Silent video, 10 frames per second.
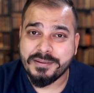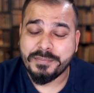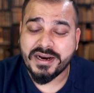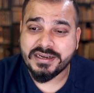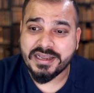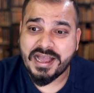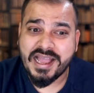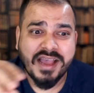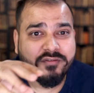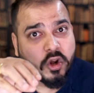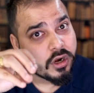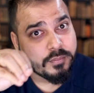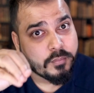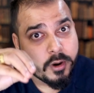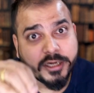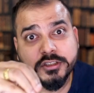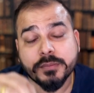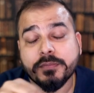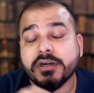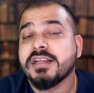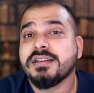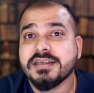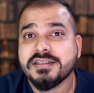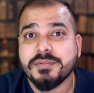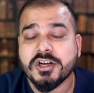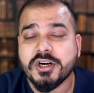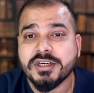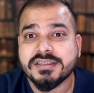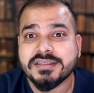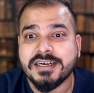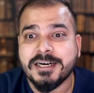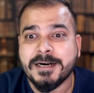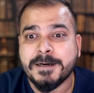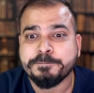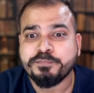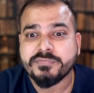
but i have a lot of points to put in this because uh,